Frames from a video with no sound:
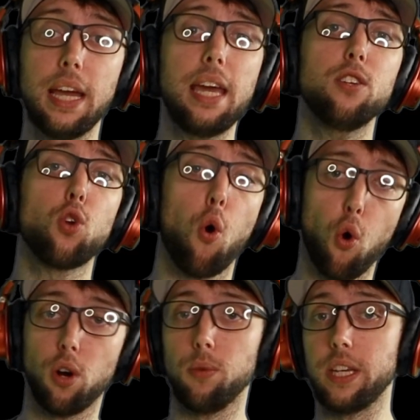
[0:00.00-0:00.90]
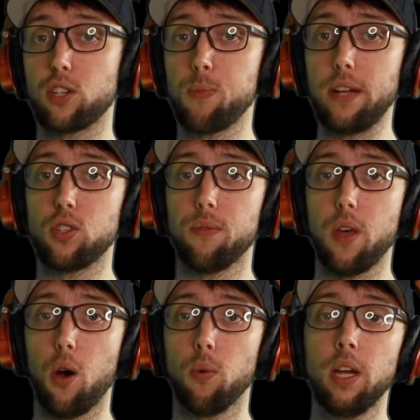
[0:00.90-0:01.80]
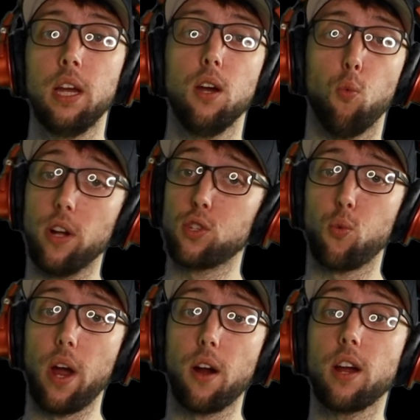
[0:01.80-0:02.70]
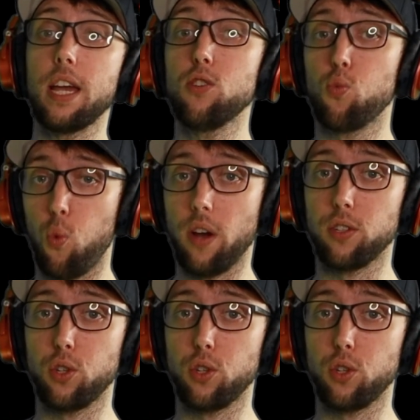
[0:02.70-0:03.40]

It is horribly expensive though. 1 square is 1